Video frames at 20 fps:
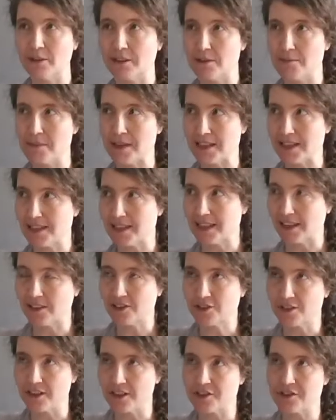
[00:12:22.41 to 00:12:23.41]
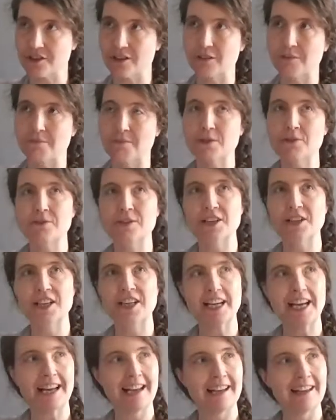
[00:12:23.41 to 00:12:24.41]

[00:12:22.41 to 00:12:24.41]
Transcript: with amazing traditional music